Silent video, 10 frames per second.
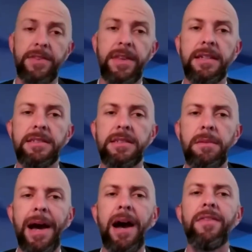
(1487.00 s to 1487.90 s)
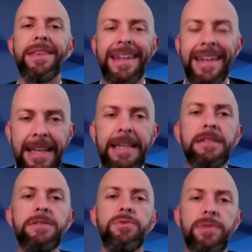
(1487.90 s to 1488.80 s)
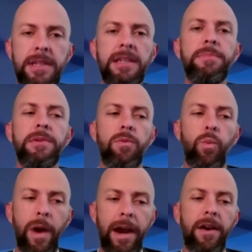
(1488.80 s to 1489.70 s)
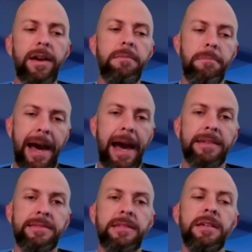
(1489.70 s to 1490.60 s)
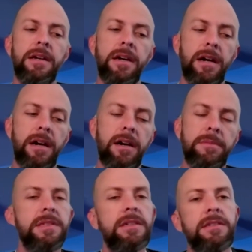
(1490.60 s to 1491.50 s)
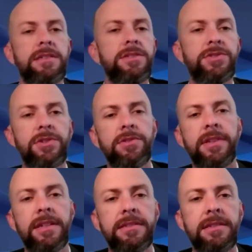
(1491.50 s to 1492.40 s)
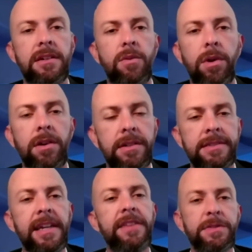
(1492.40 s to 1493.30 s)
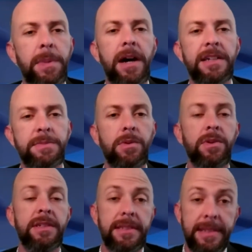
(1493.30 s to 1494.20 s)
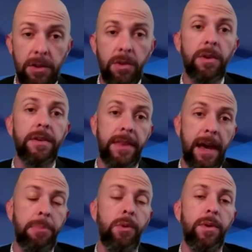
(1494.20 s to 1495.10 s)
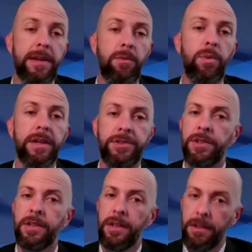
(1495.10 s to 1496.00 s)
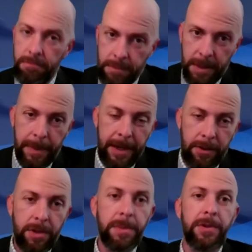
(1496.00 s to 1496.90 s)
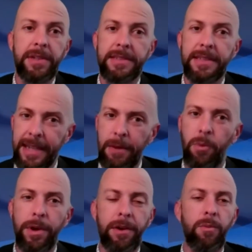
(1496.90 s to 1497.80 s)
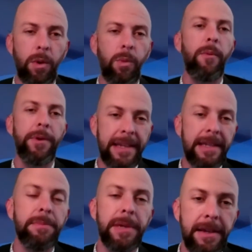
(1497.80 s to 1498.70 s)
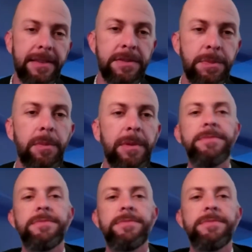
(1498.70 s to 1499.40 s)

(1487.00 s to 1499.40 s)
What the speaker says: of things about the need to keep wearing masks to ensure that we're as safe as possible until that point, which the medical community says, hey, we're where we need to be at this moment.